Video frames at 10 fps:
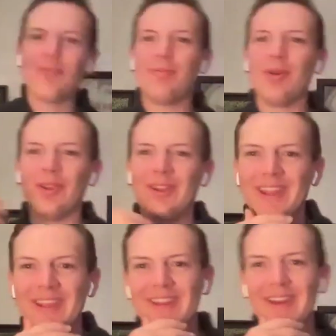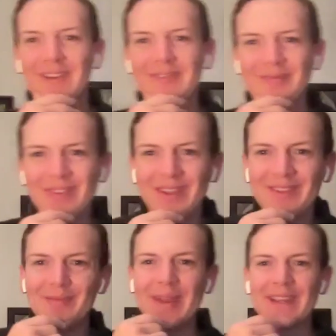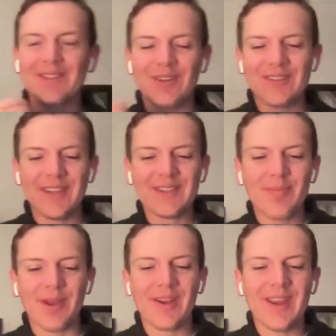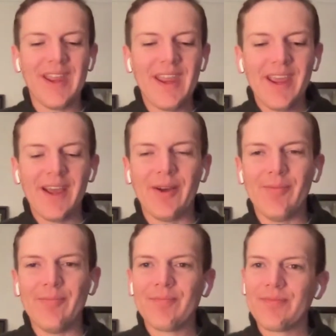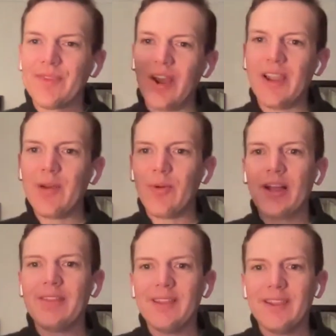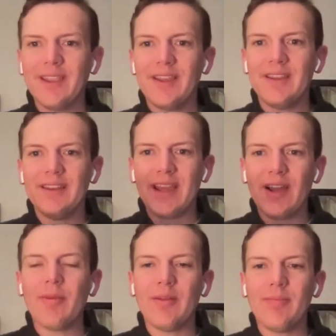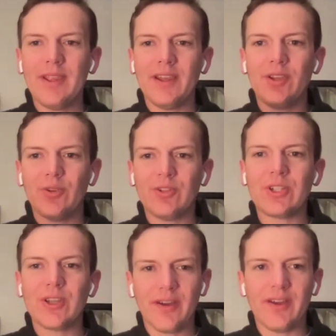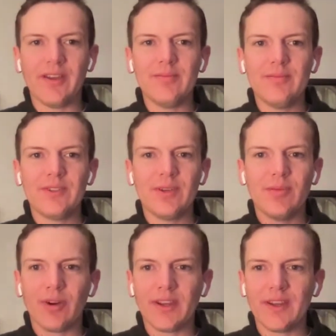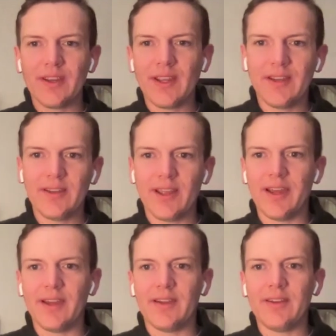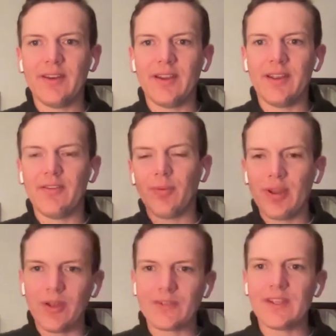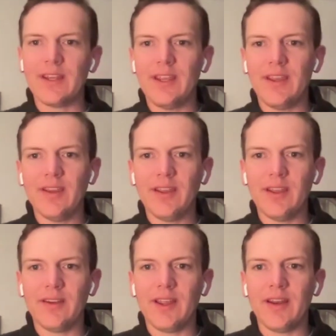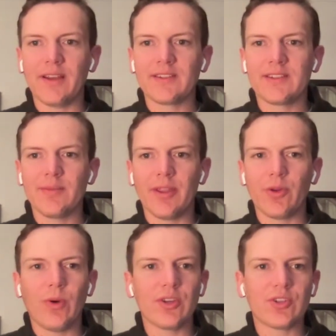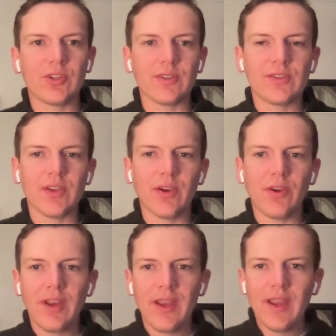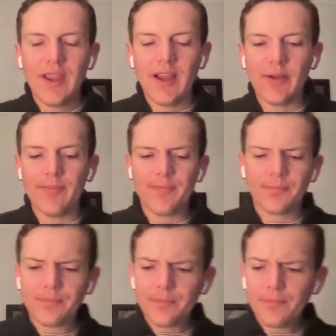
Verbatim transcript: curveball in here um, that, that makes no sense. But, um, okay, well, I think now might be a good time to bring uh, everybody else in here and, and ask some other questions. So, um,